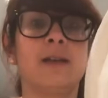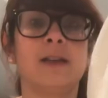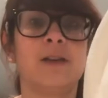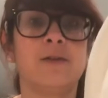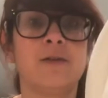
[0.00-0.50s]
that
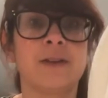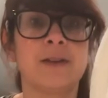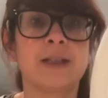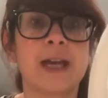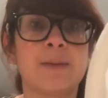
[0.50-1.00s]
you've
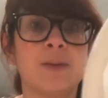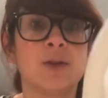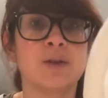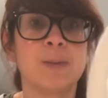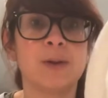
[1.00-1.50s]
taped your
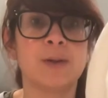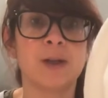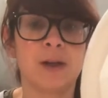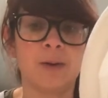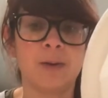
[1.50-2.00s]
spoon
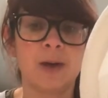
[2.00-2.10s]
to.